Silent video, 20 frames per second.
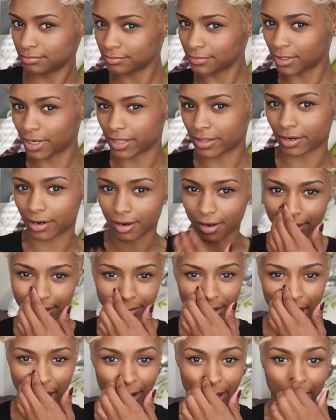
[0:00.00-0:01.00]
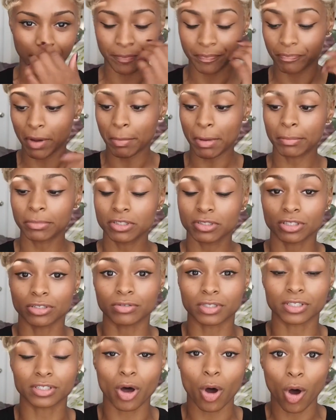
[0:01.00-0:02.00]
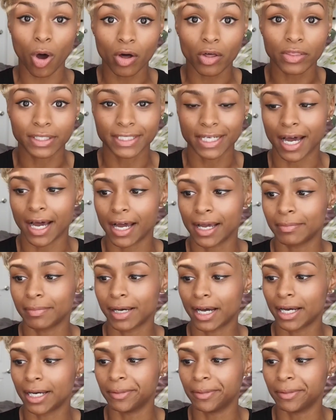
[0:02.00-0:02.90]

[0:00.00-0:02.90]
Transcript: Okay, they're gone. All right. My mom used to use this all the time.